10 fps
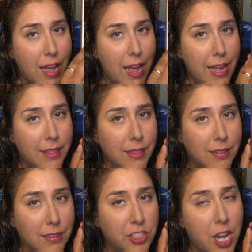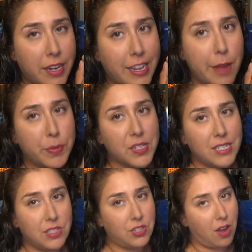and Johnny
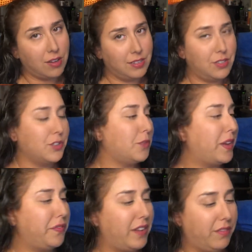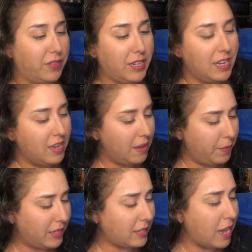Appleseed songs. Those are my favorite.
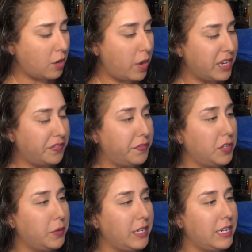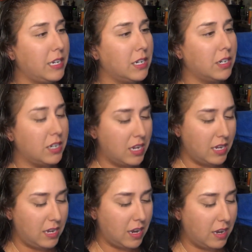But it's got quite a few in here.
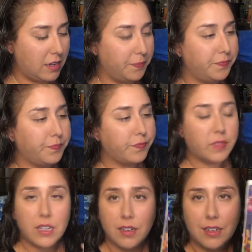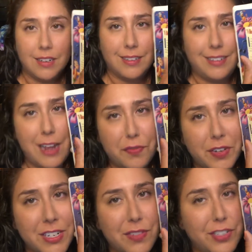Not for
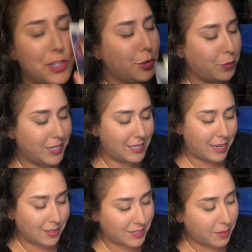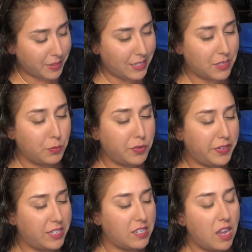individual resale. Some of these
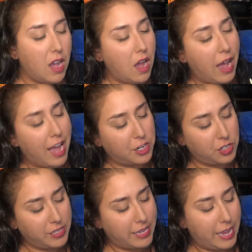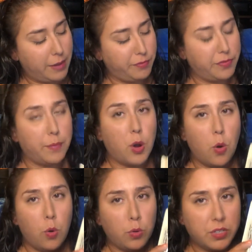movies actually came from
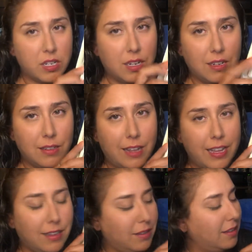old, like